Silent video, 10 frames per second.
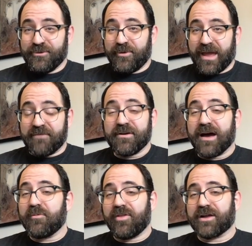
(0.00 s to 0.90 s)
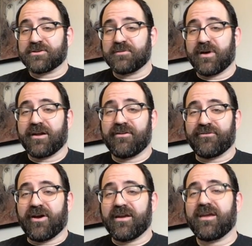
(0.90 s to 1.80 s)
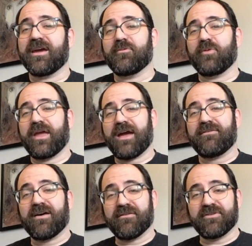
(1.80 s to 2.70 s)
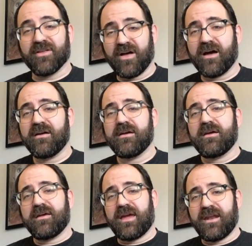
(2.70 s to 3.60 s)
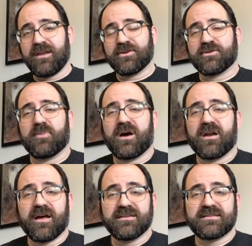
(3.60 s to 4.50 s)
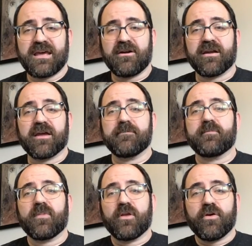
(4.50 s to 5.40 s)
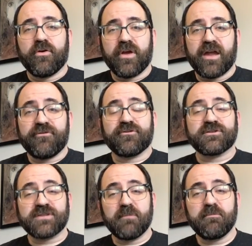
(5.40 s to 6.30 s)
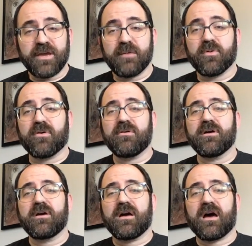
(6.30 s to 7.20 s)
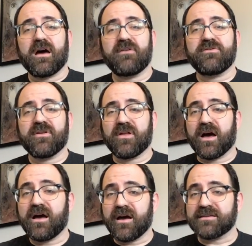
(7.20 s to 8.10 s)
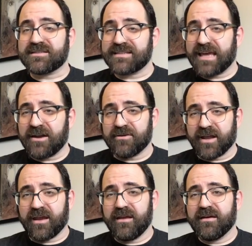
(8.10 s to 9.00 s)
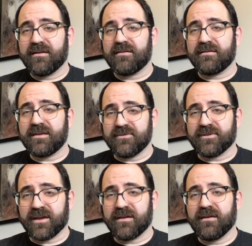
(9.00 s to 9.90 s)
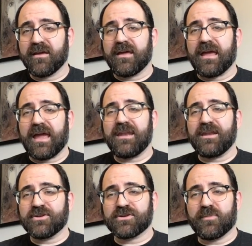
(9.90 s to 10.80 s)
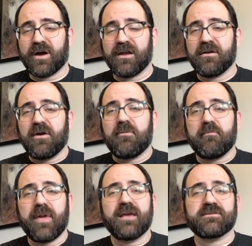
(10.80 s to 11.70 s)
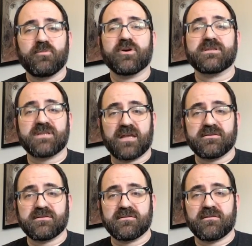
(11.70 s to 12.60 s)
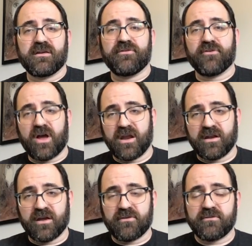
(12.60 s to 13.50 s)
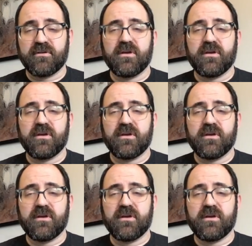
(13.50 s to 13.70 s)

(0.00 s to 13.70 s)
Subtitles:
We have Kabbalat Shabbat on Friday, and we have Havdalah ending Shabbat on Saturday. And for some people, Havdalah, Saturday evening, ending Shabbat, makes more sense than Friday does.